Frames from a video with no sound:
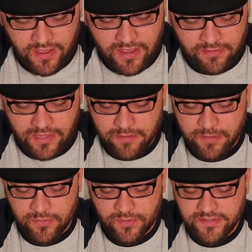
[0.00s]
Uh, a lot of
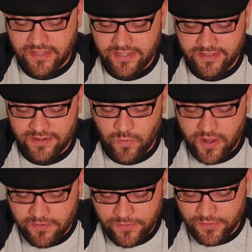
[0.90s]
people were selling their
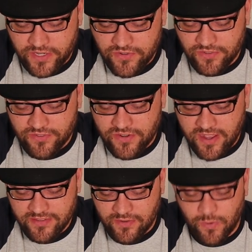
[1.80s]
water filtration
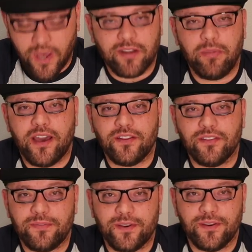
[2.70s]
straws and water
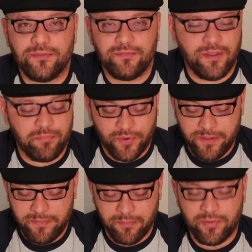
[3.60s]
bottles for a
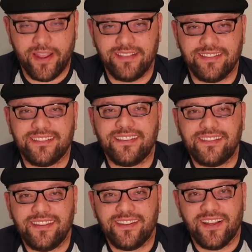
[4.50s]
premium price, like
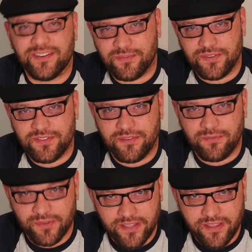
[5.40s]
sixty dollars, which they're
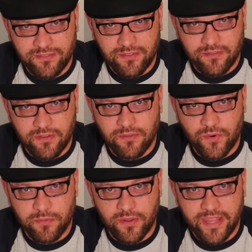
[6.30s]
really
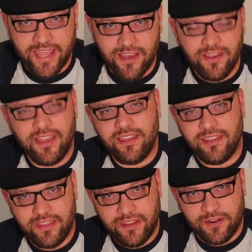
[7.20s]
affordable now.
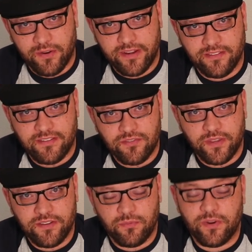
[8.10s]
In a grid down
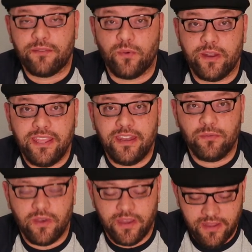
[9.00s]
situation where everyone
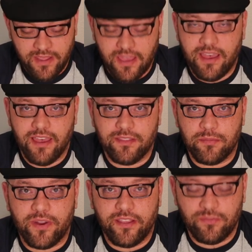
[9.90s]
needed one, uh,
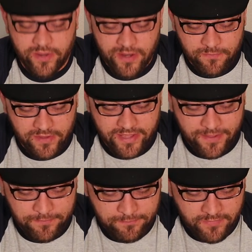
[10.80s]
the price went up for
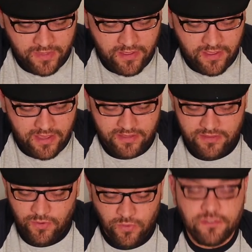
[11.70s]
that. Uh,
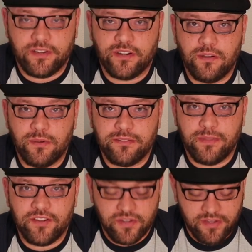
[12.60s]
the Goal Zero is
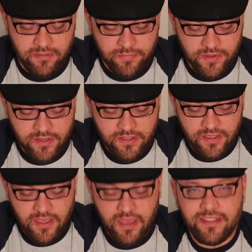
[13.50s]
mentioned in the book.
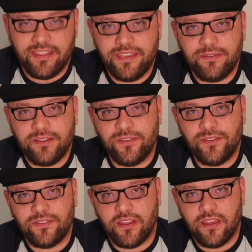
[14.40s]
Uh, they even
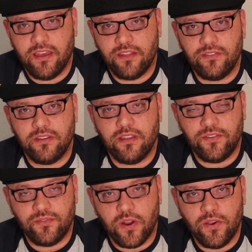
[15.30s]
used a, a,
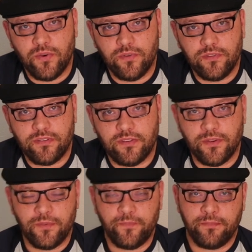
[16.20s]
a, drone,
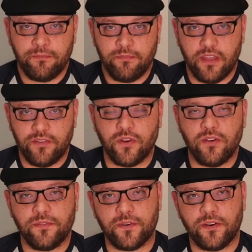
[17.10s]
so a
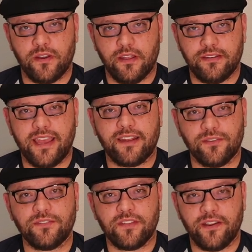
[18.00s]
drone for a
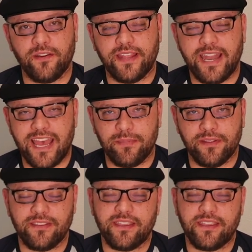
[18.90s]
tactical scenario that happens.